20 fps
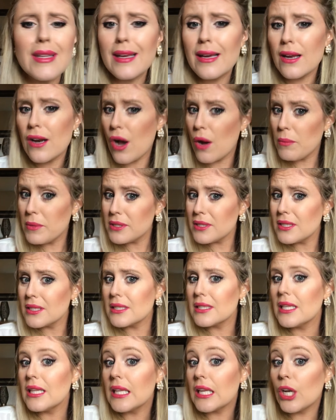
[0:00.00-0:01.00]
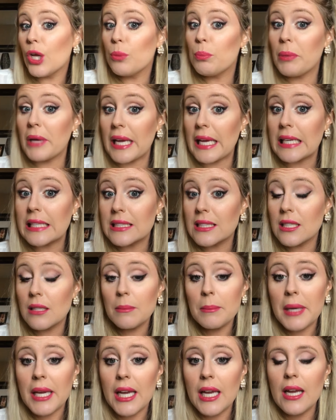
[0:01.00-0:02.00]
It almost looks a little pink to
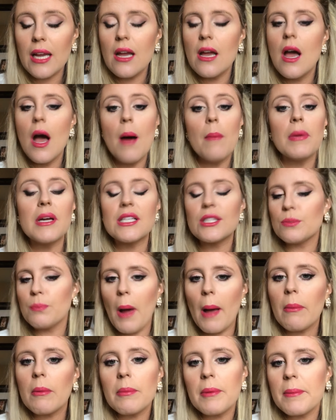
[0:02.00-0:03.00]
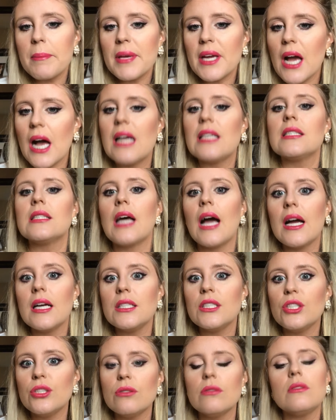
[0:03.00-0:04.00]
me, but it's probably because I
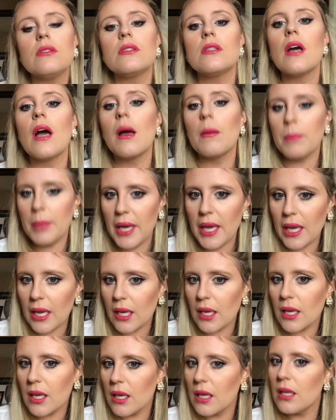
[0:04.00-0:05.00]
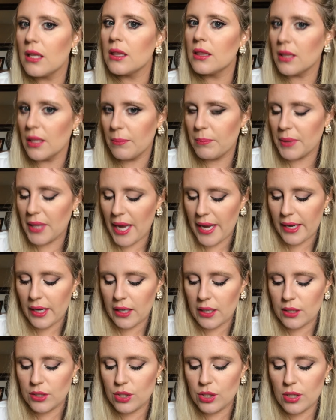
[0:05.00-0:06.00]
used a pink lip
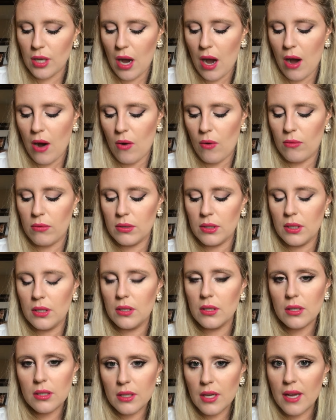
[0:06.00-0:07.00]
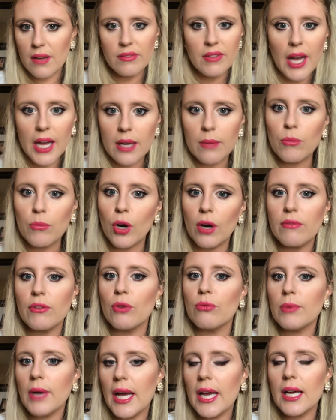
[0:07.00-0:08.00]
liner. So if I had more of a
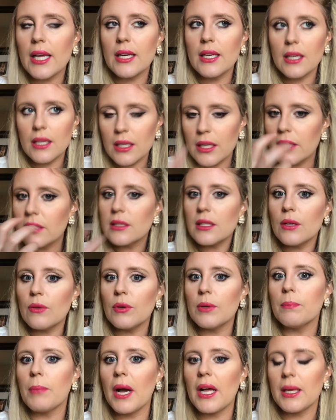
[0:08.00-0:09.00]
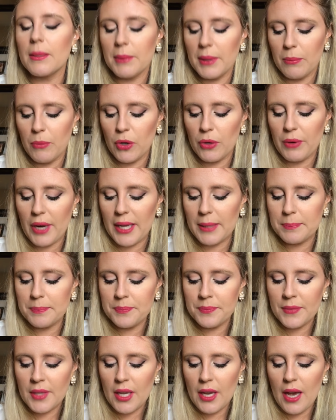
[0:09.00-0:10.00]
red, it would probably be more red.
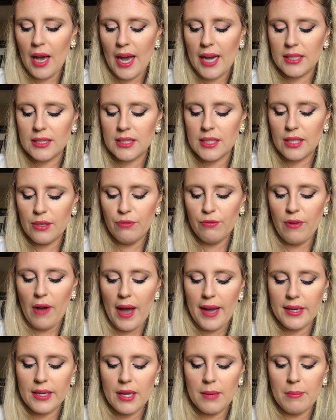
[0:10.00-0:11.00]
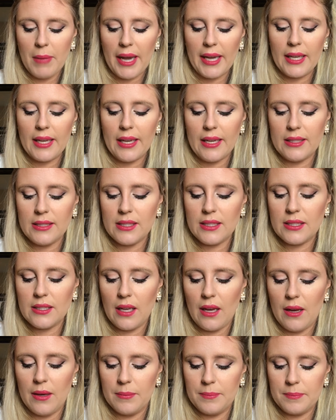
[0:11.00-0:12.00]
I did find in my kit
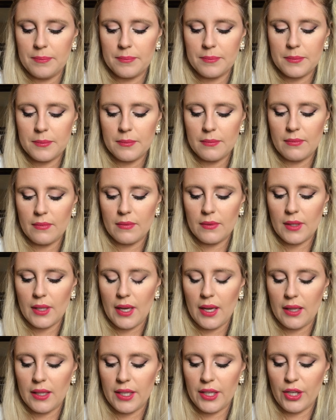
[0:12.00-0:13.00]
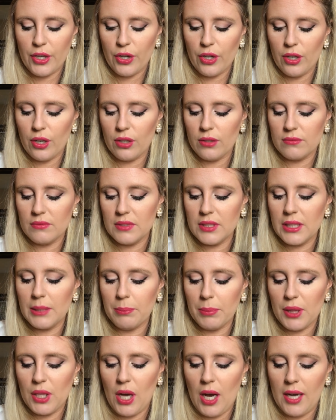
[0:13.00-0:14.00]
some LA Girl
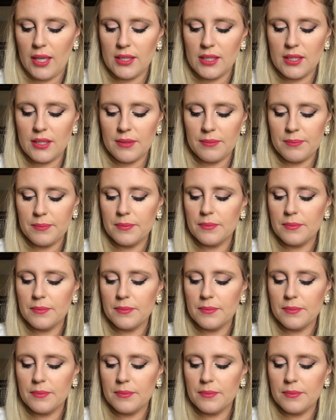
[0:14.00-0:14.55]
lip gloss.